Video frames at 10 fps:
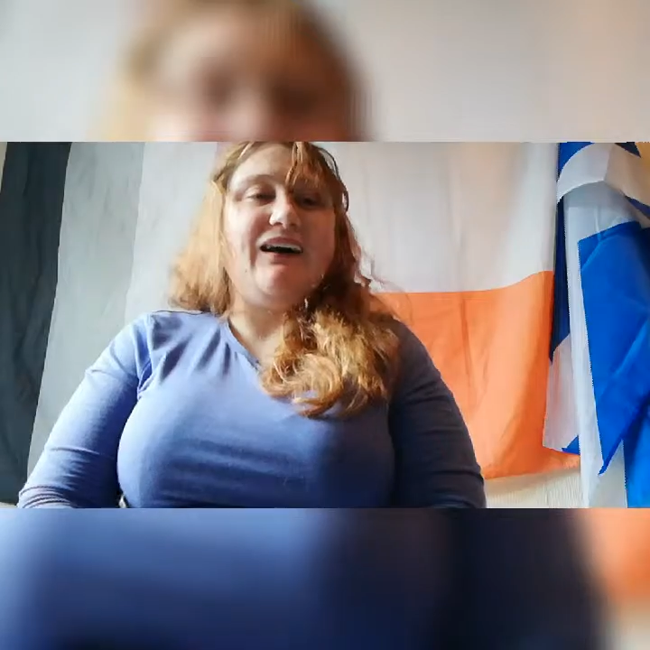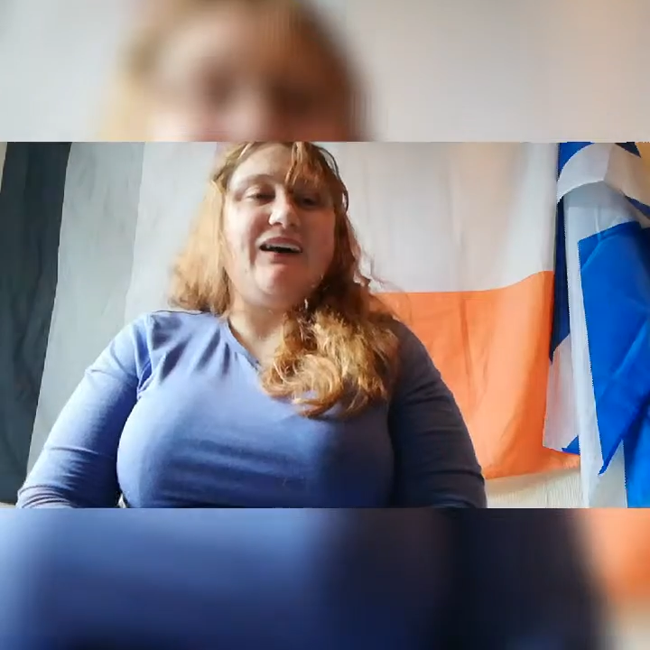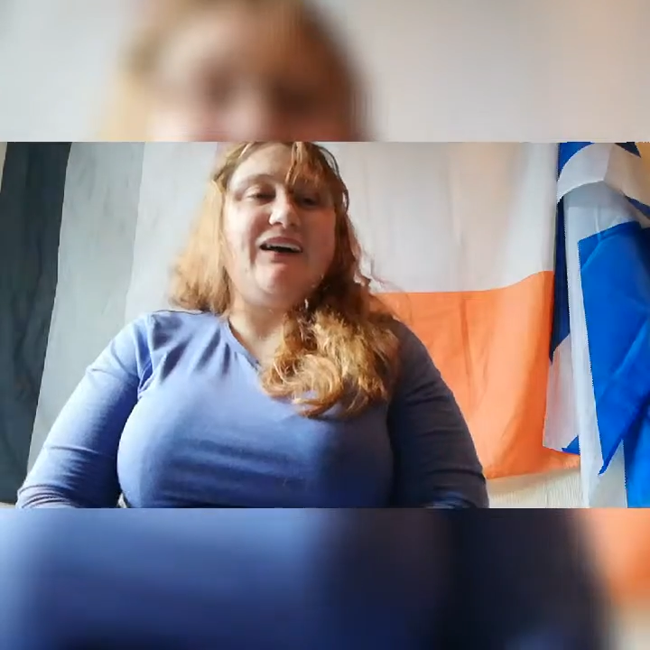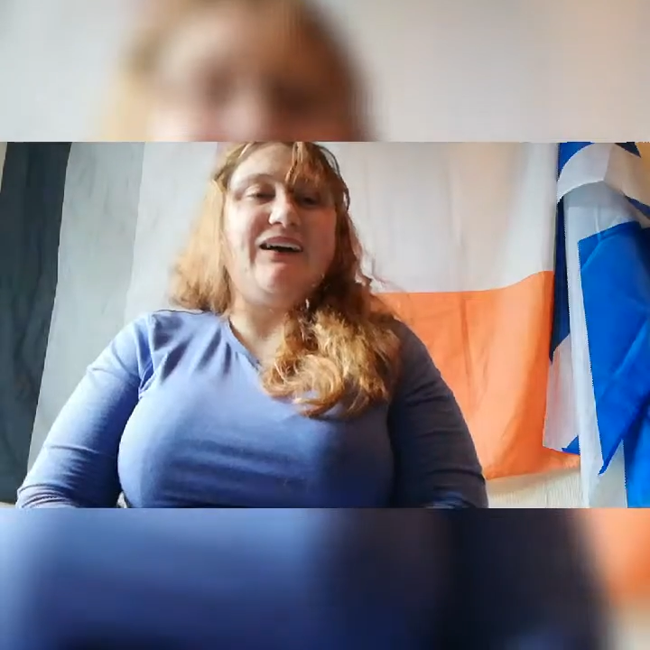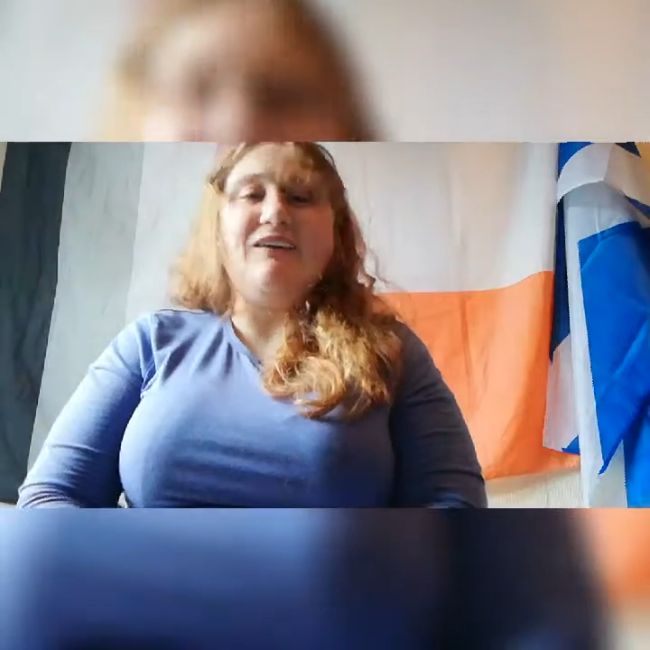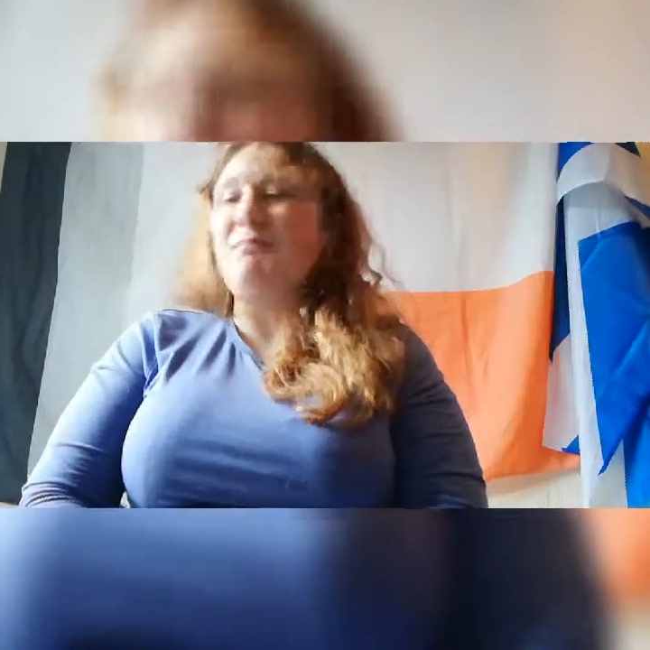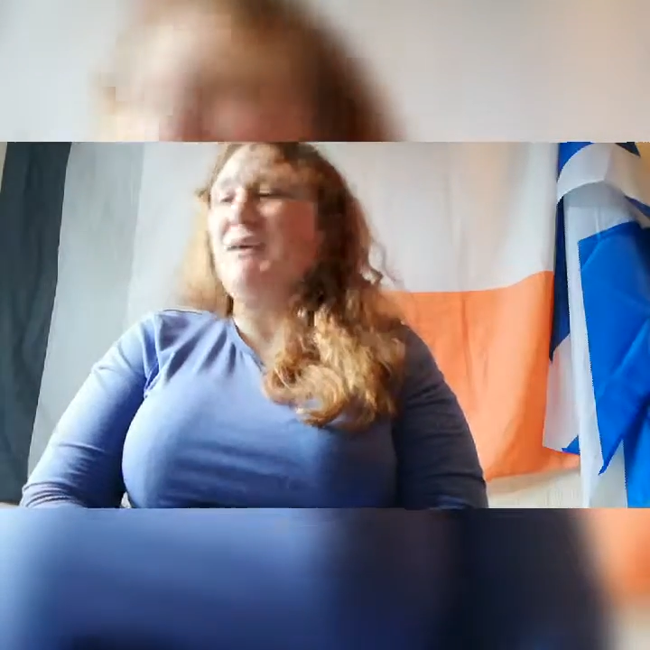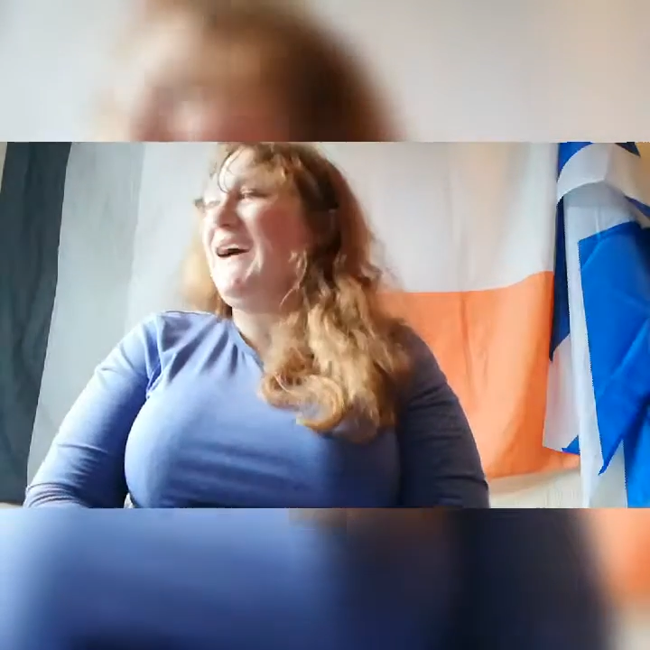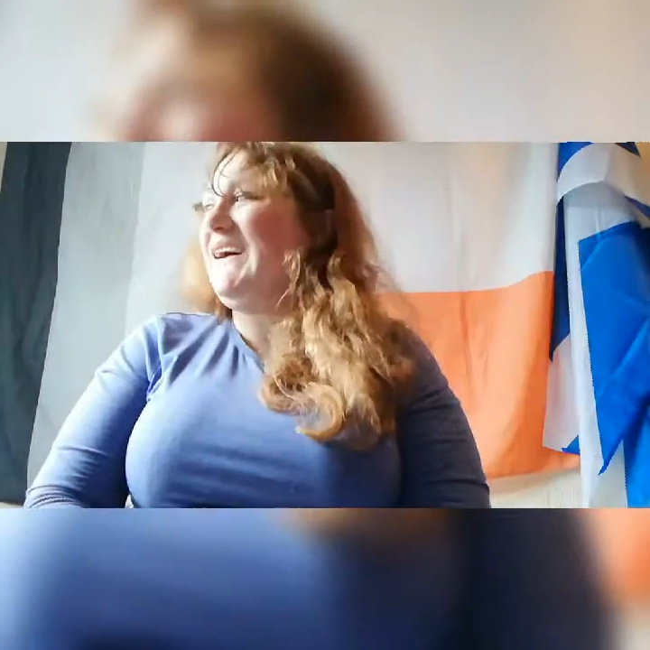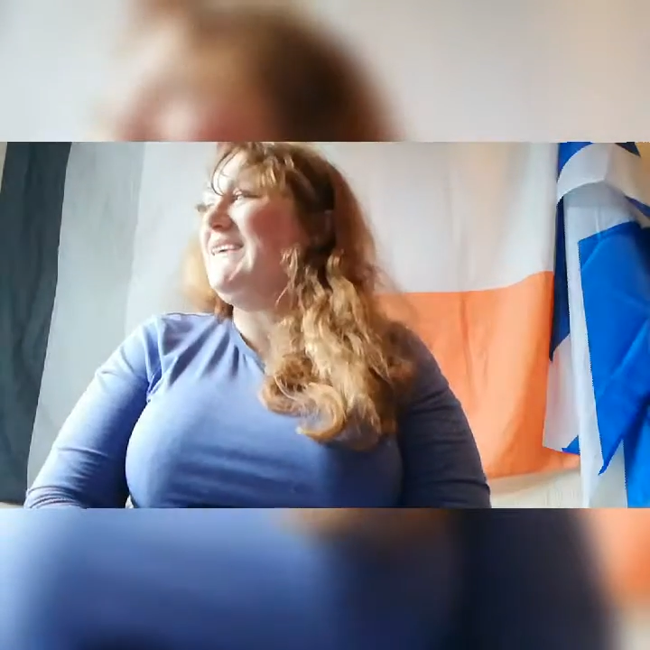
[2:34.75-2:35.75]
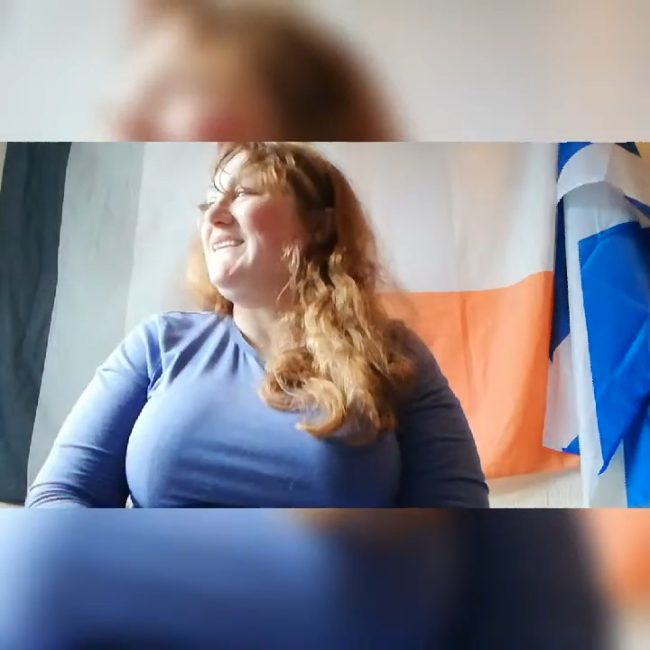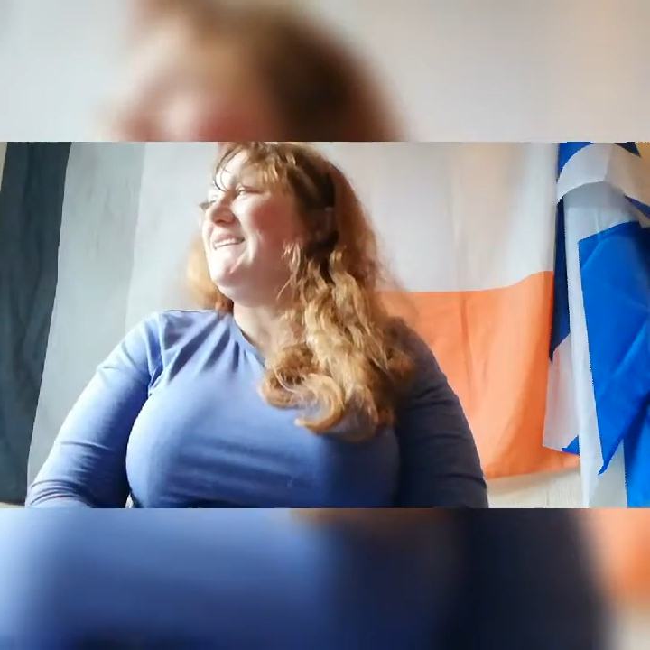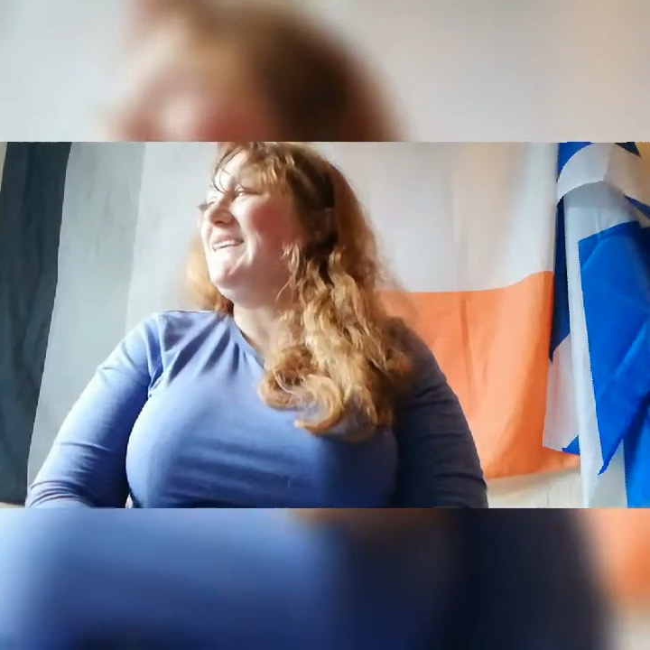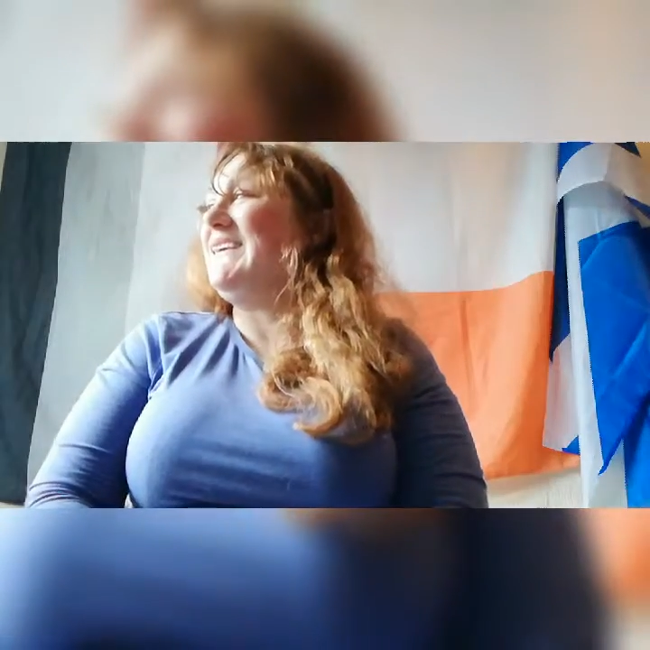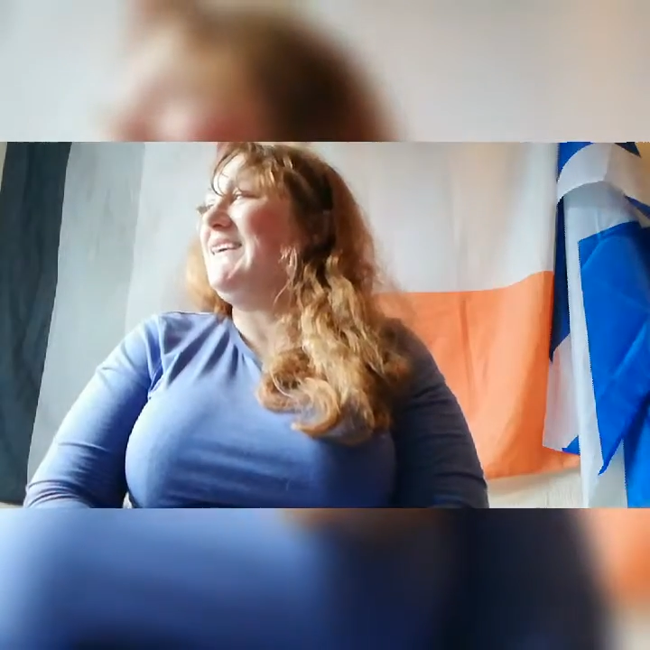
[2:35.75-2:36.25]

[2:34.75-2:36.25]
Oh man,